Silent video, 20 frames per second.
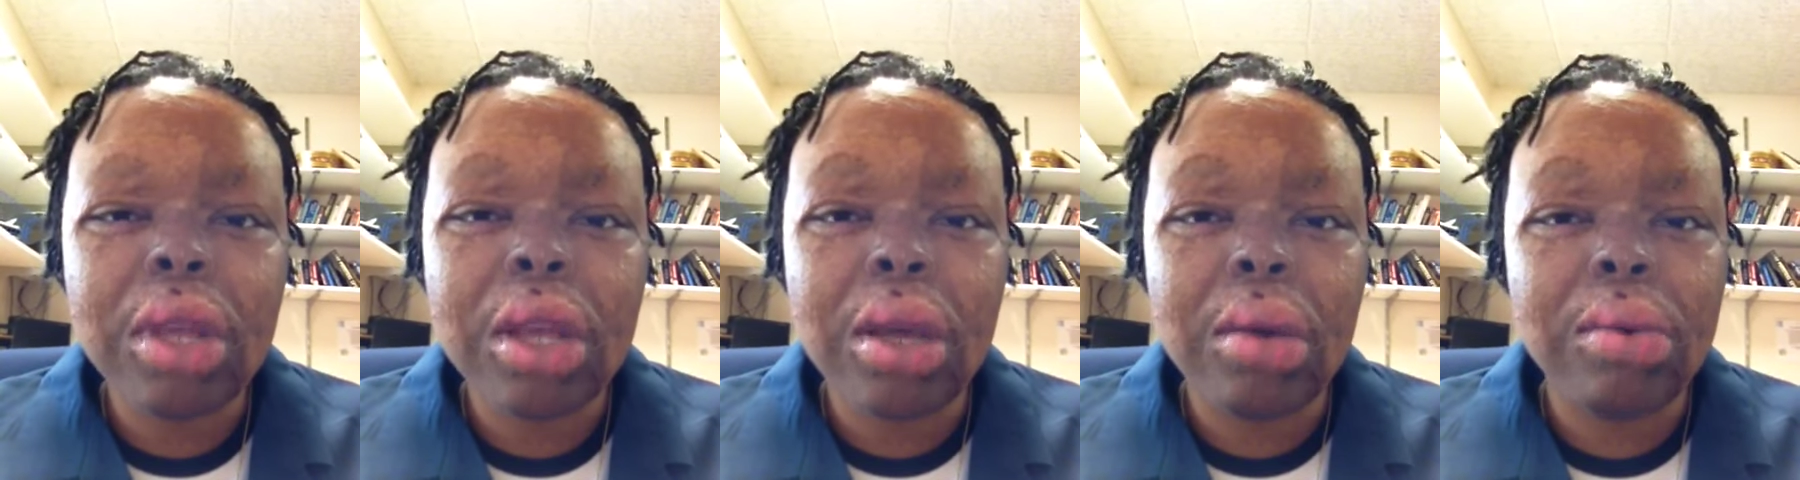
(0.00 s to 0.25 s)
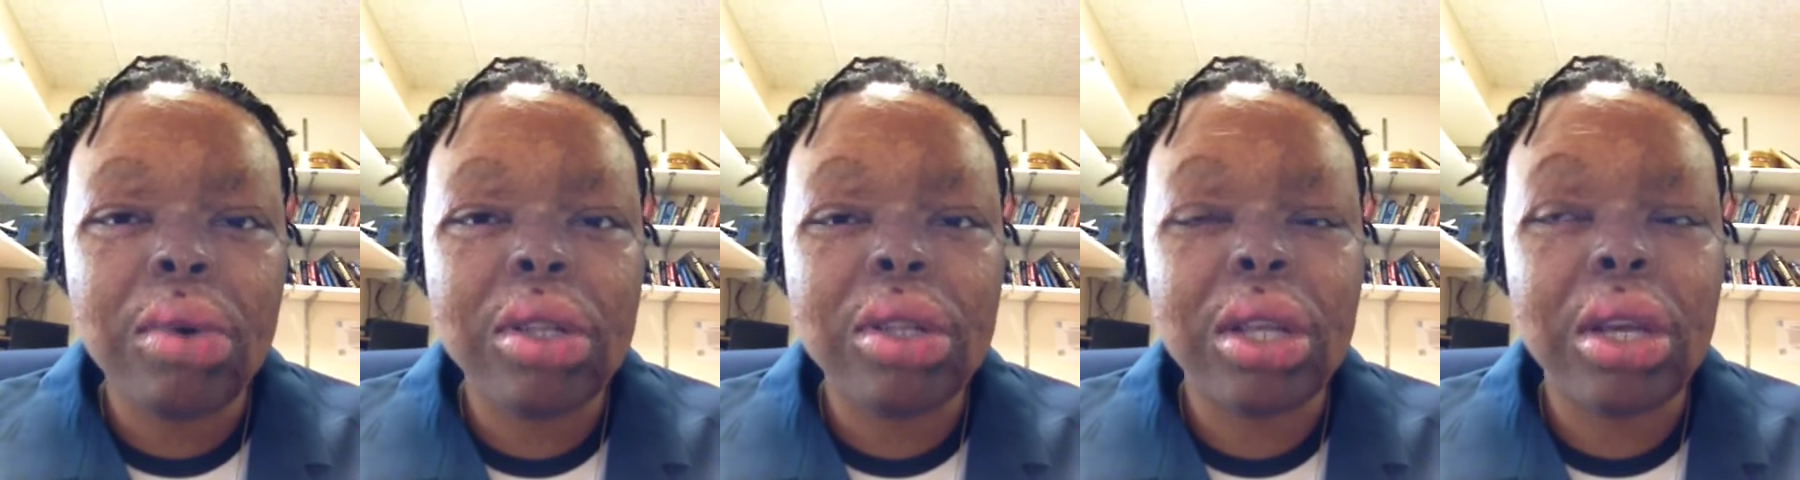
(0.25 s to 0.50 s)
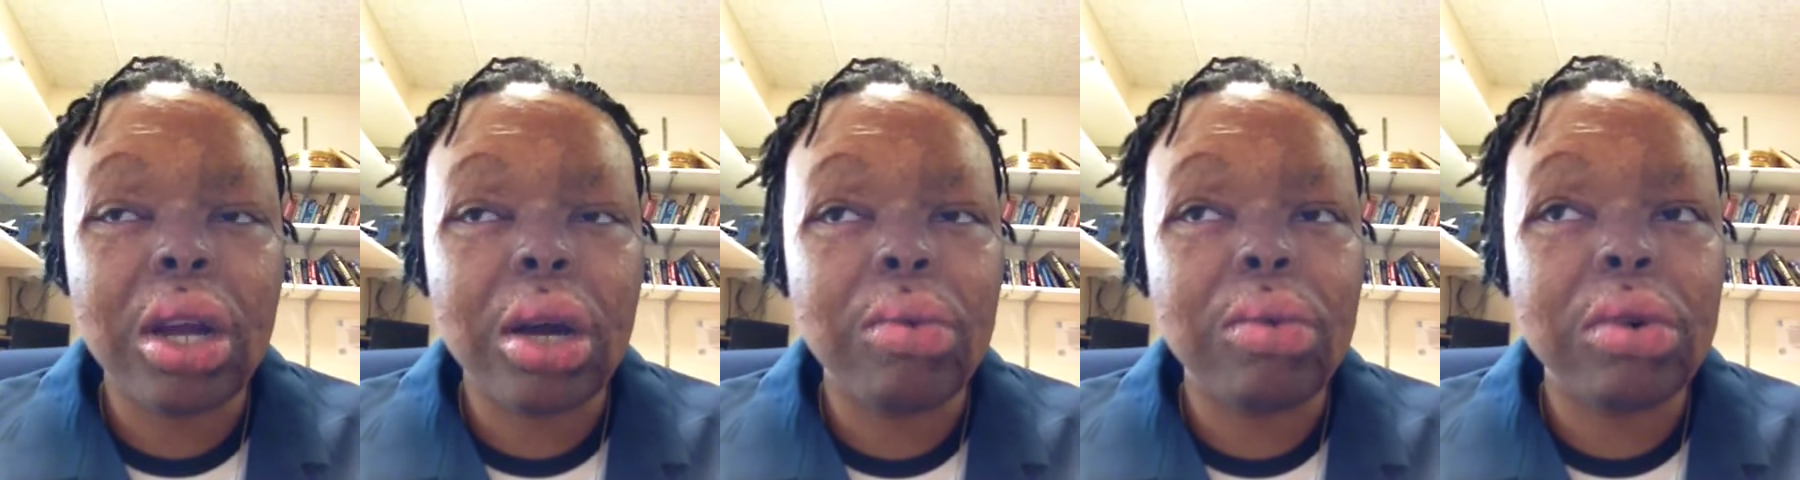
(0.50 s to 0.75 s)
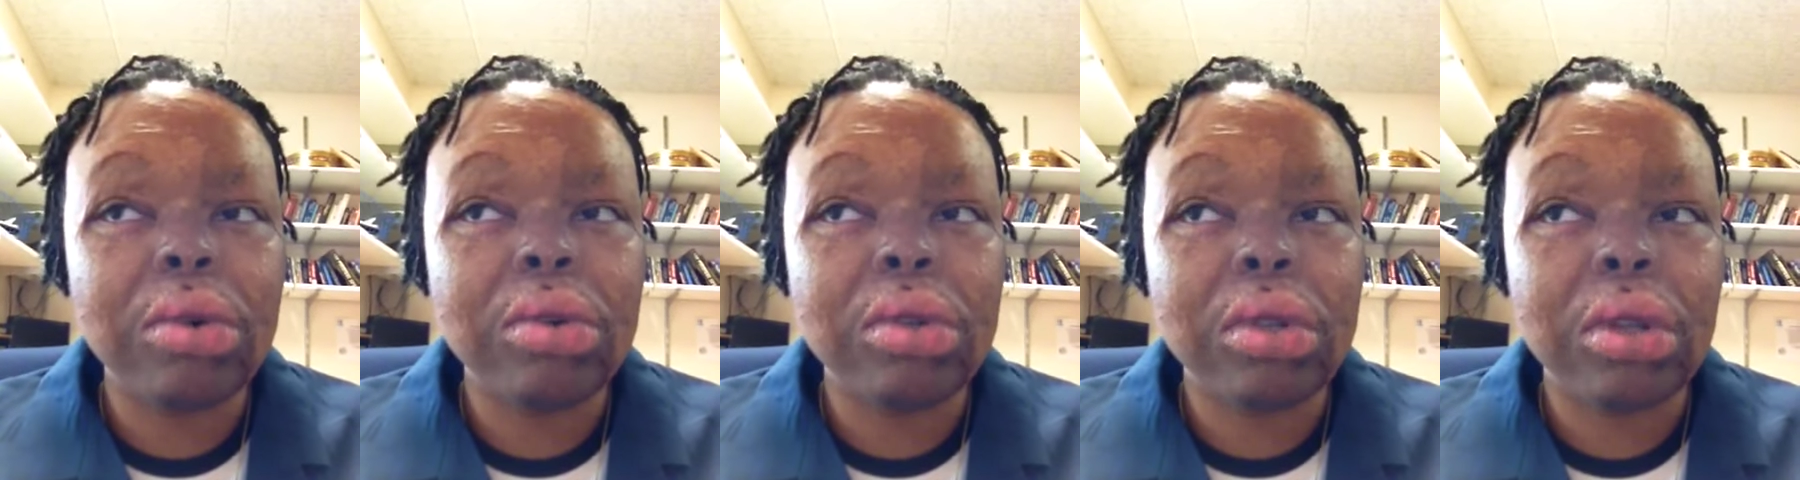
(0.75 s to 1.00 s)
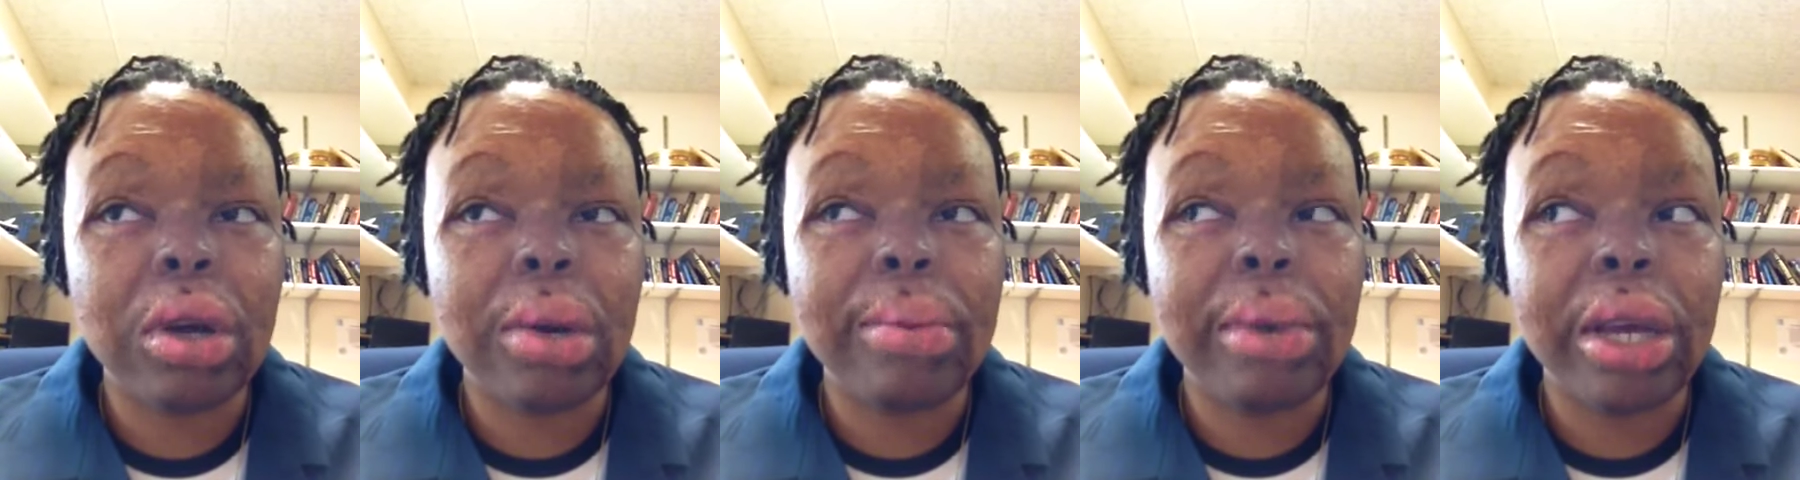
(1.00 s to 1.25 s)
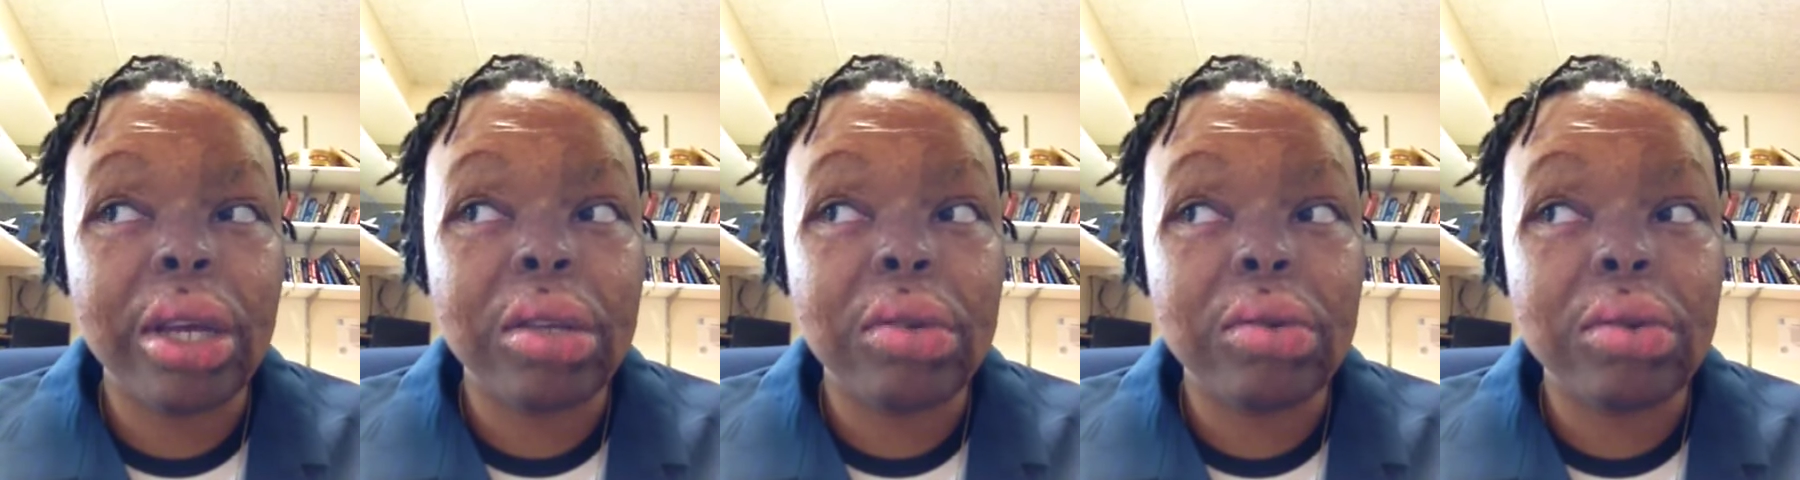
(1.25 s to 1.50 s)
And one thing I will start
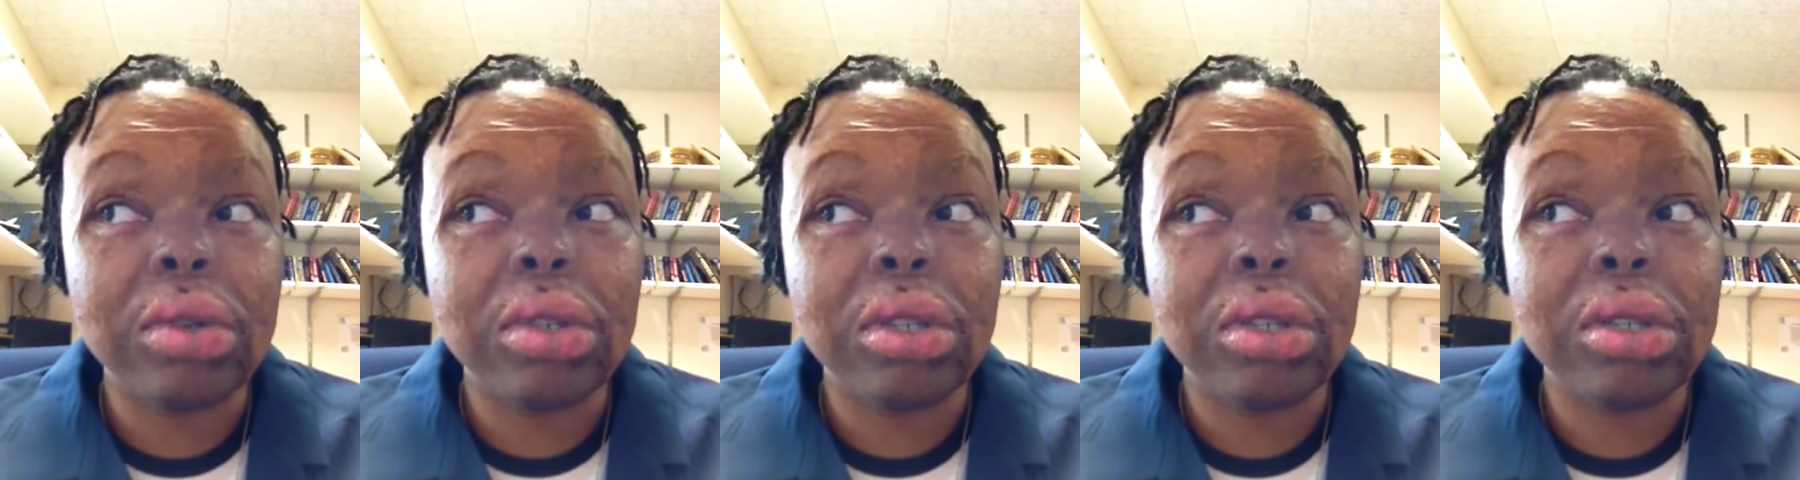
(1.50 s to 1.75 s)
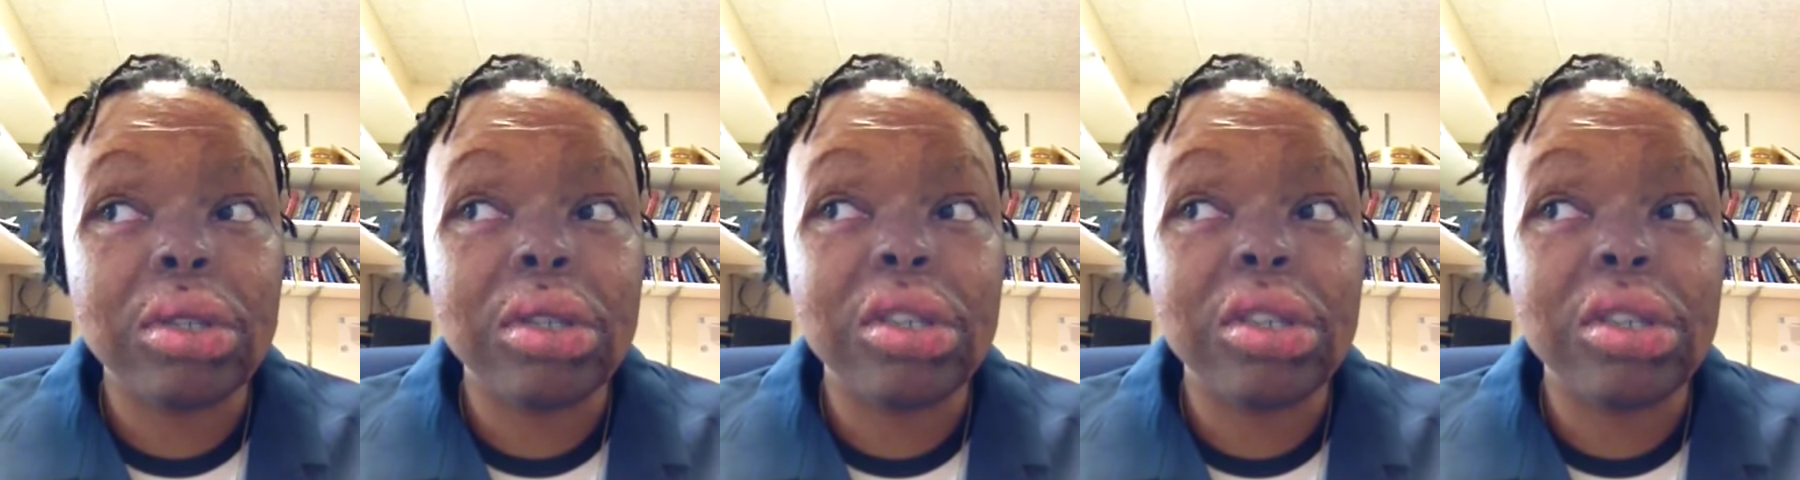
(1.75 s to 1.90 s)
back doing is